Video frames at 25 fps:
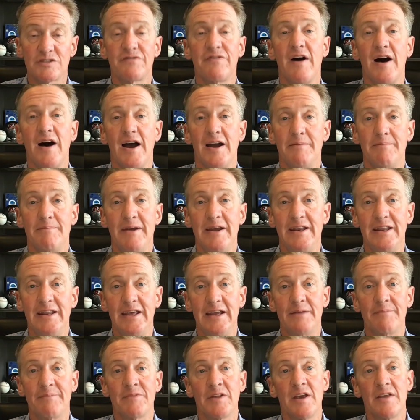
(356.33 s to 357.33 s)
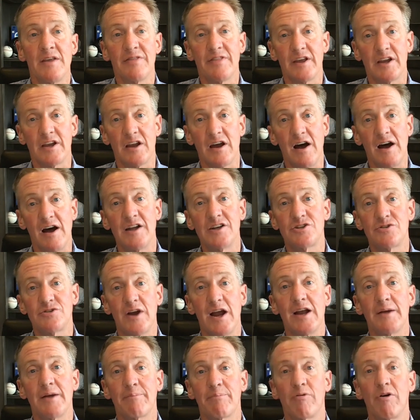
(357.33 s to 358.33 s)
is fine, meaning the
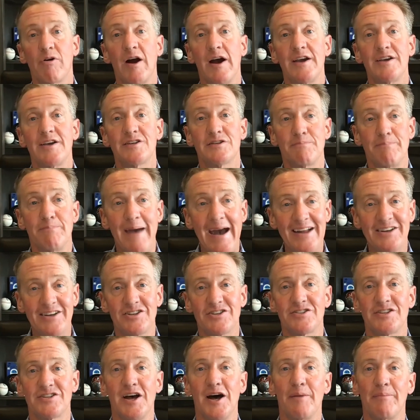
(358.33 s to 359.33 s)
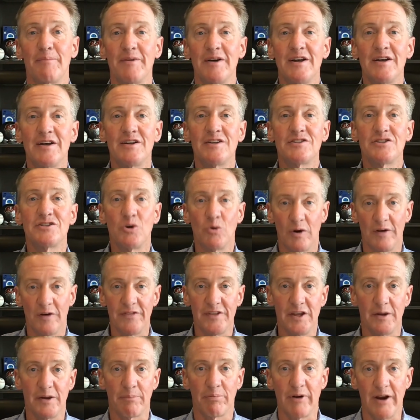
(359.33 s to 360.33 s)
contract price matches up to
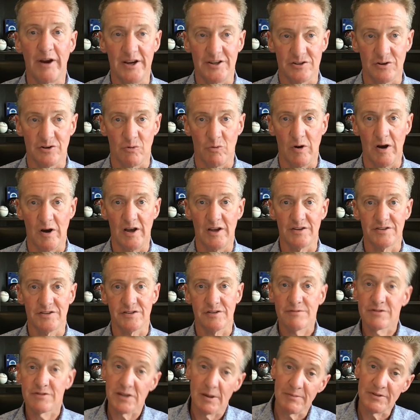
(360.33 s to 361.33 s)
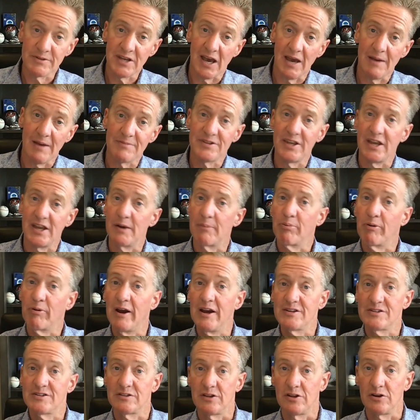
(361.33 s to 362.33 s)
what the appraisal was. Sometimes they
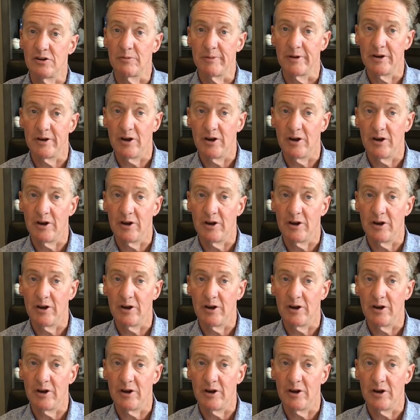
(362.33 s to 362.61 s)
appraise a little